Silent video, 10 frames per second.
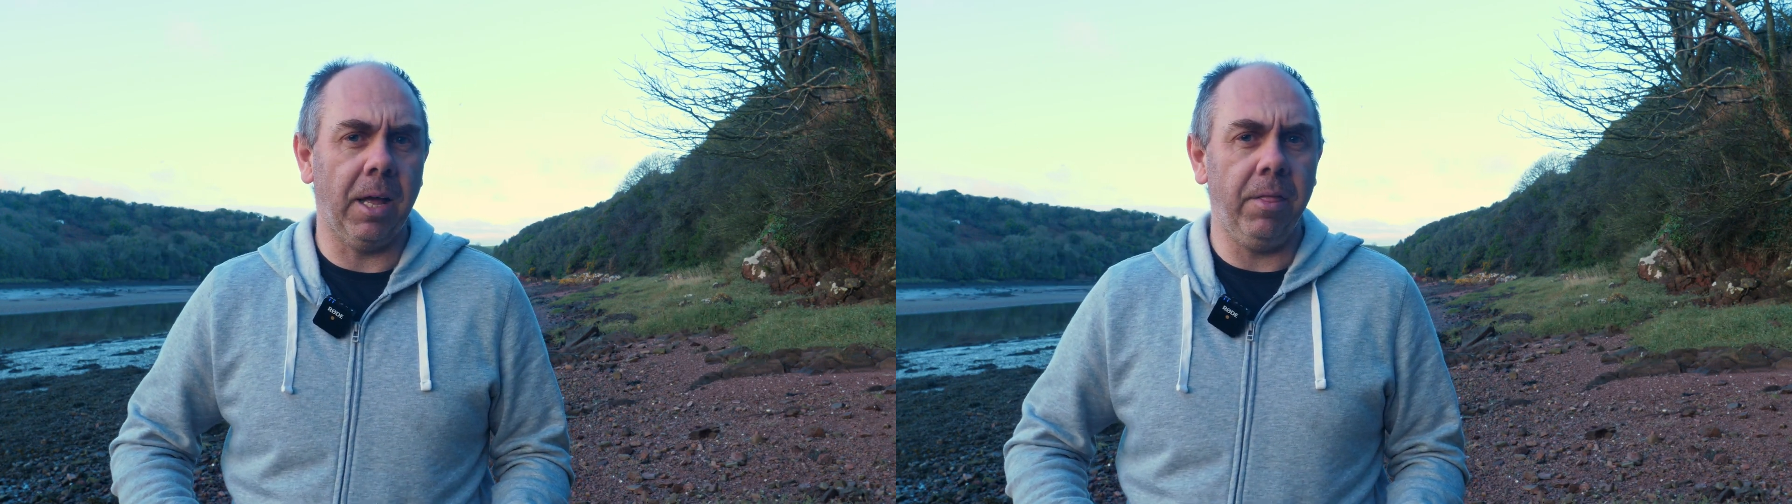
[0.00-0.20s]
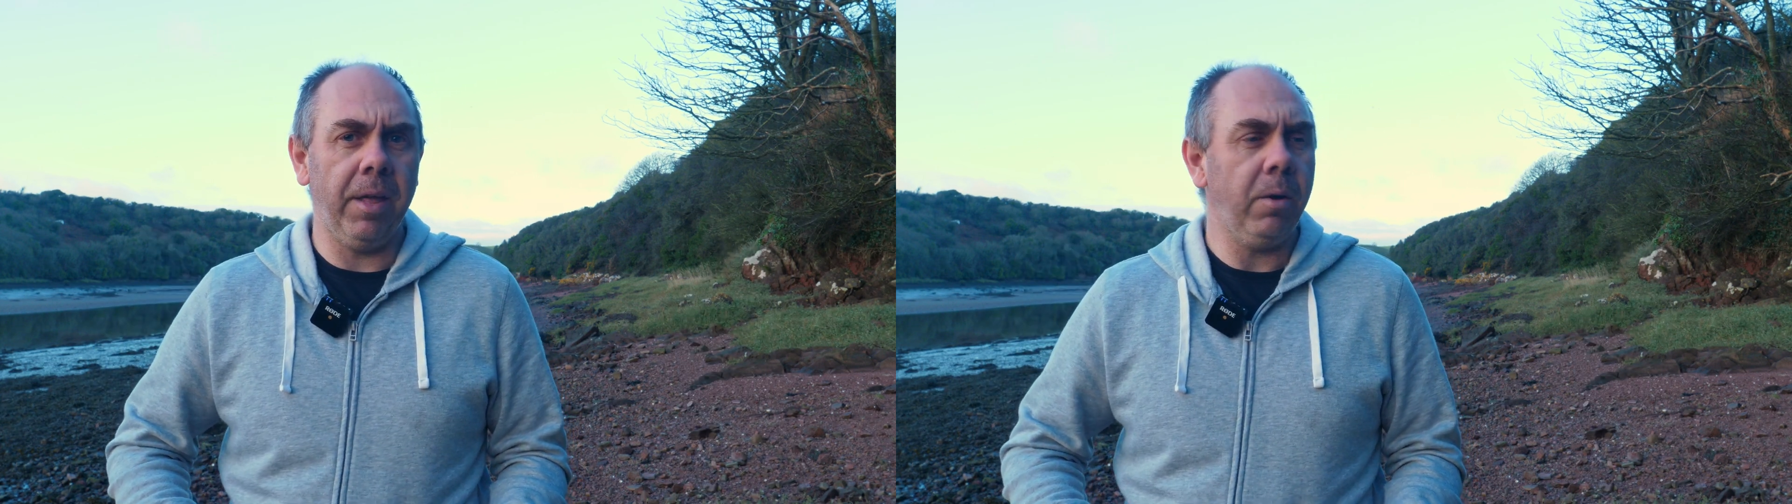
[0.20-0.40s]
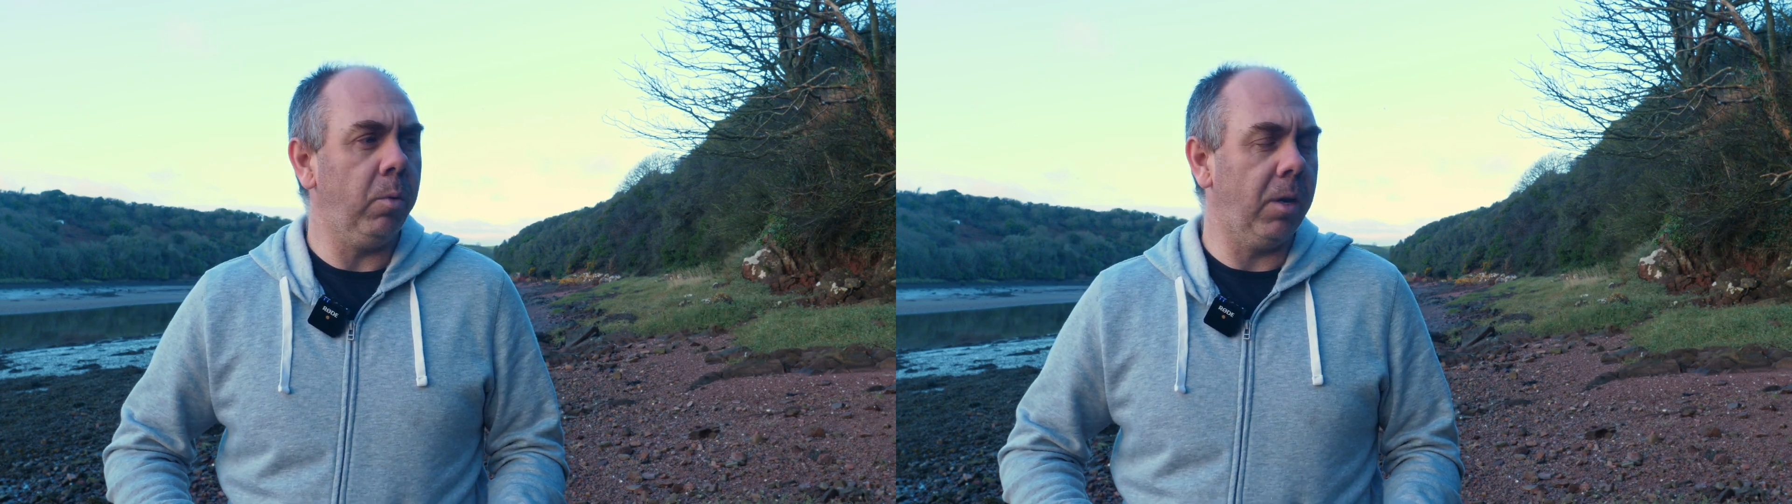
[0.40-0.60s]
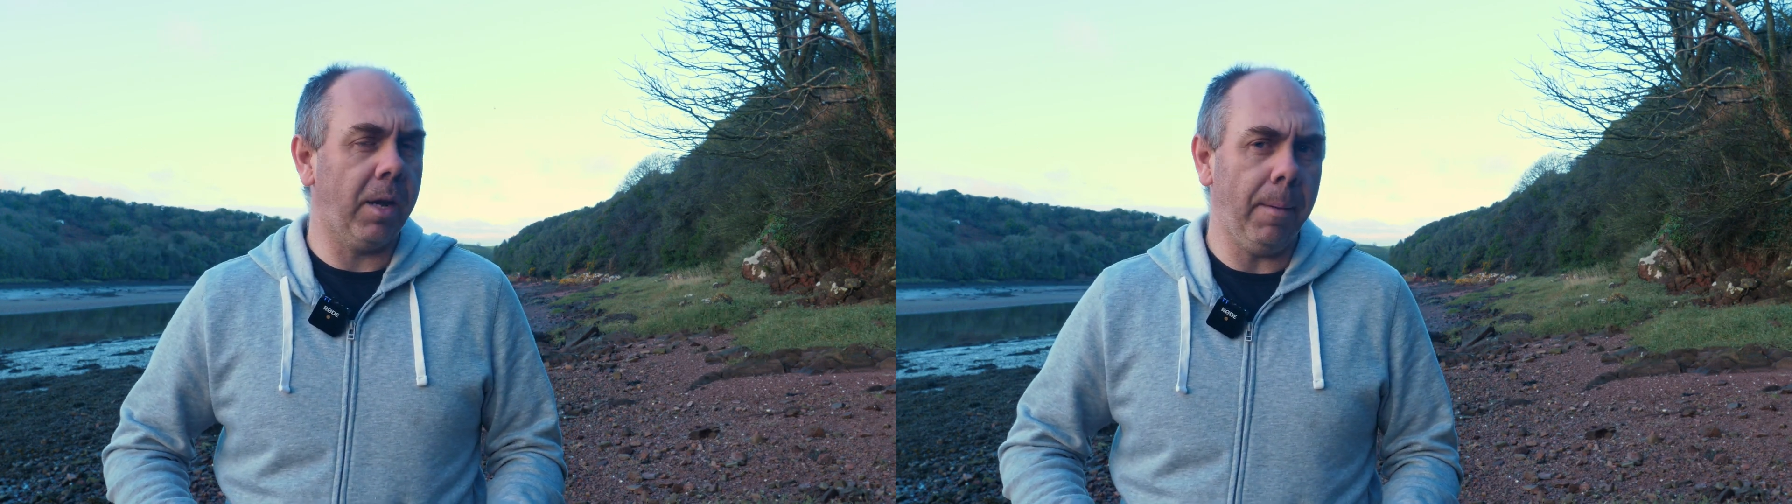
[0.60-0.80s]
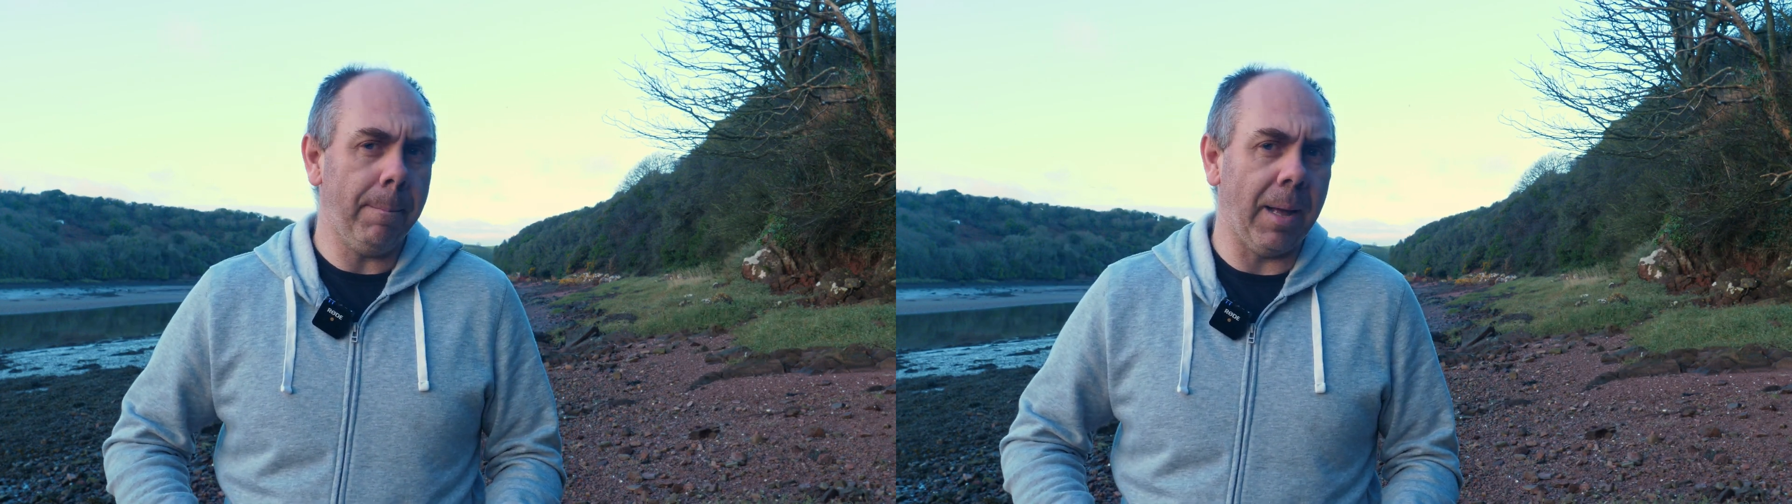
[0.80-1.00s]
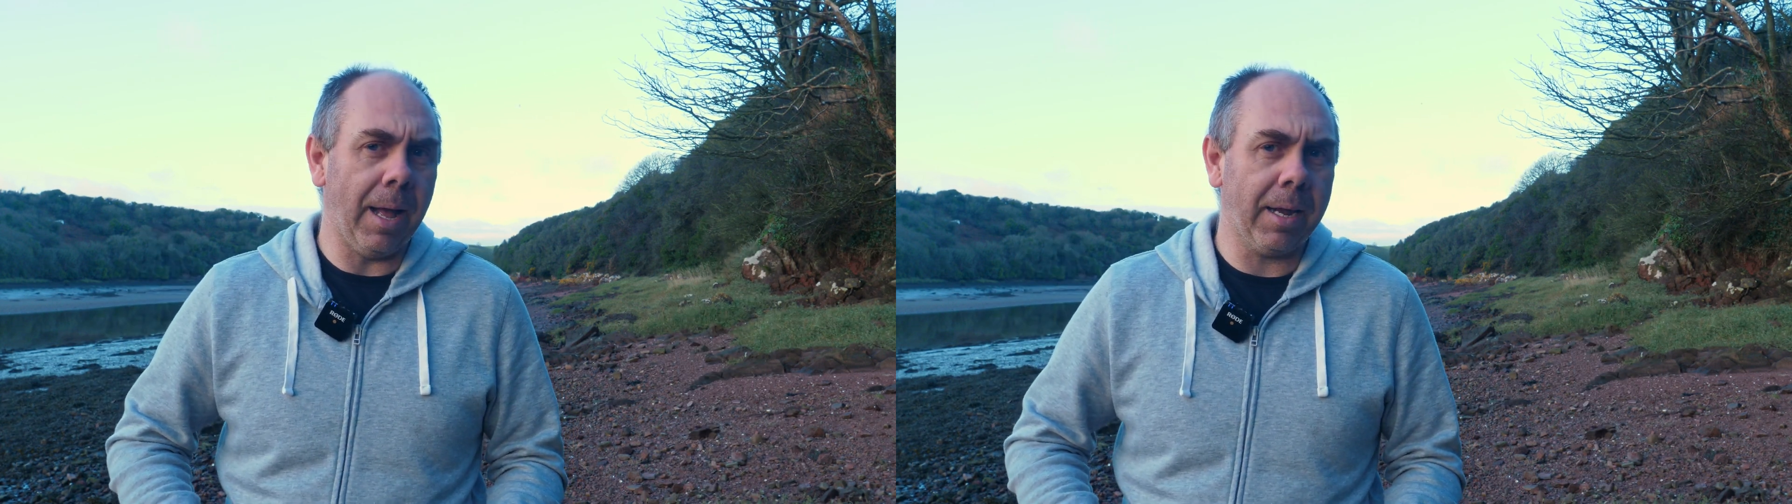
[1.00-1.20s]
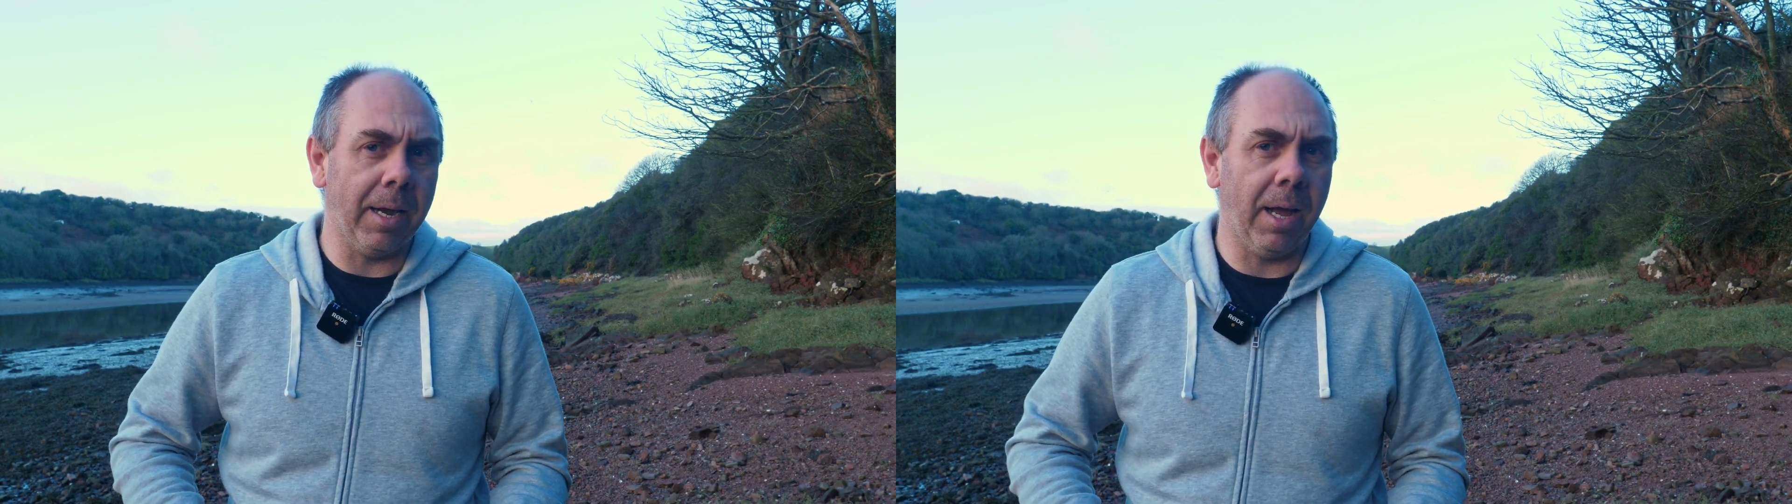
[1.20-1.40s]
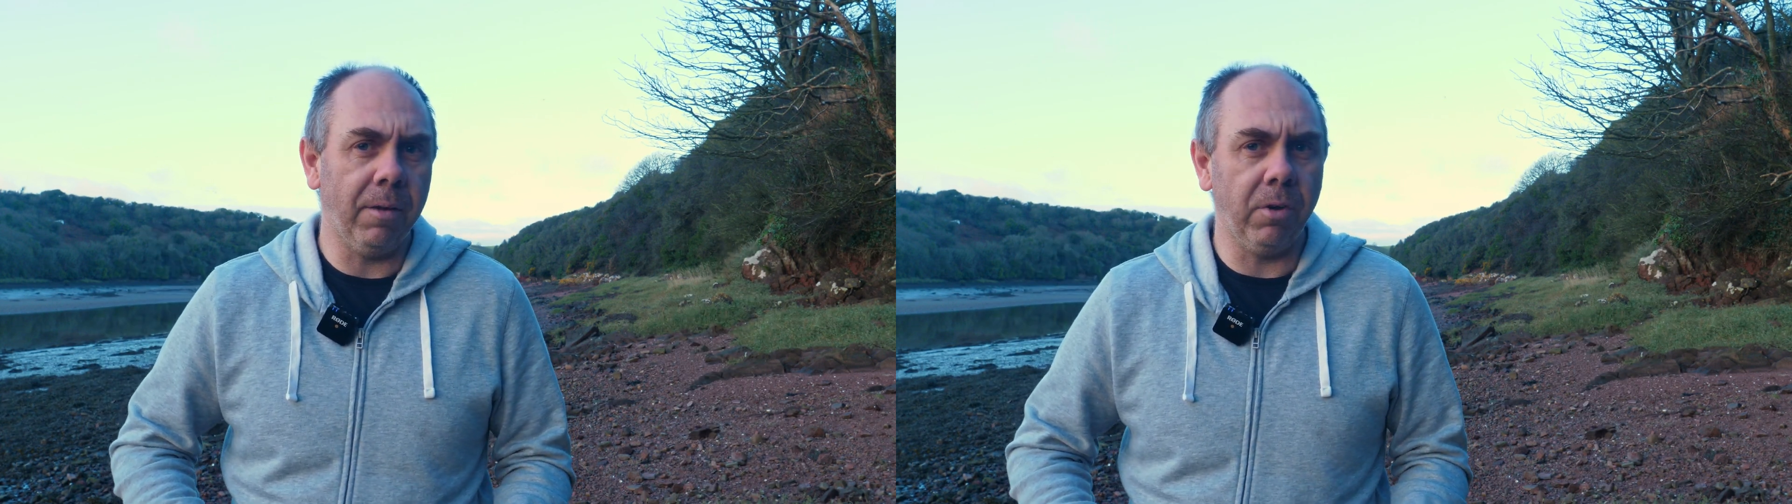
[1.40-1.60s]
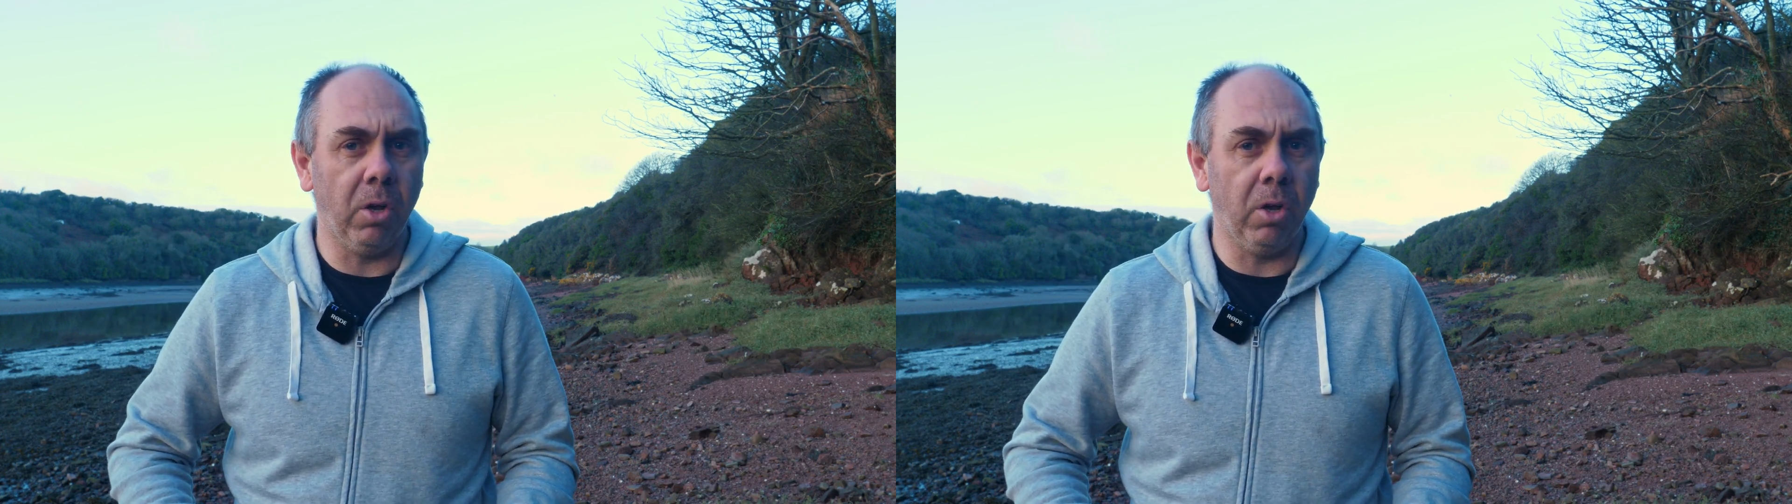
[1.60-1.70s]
and then we'll come back and have a